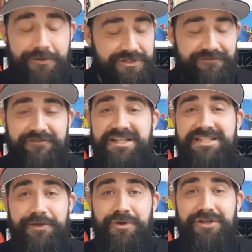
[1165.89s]
I was
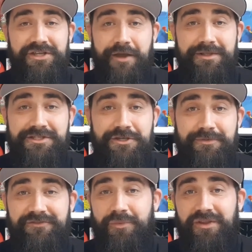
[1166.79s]
convinced it weren't going to,
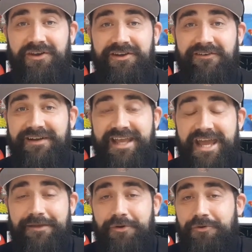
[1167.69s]
but for one not on a
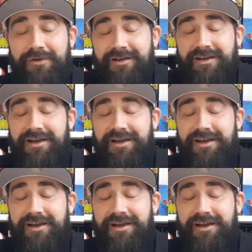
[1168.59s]
cable,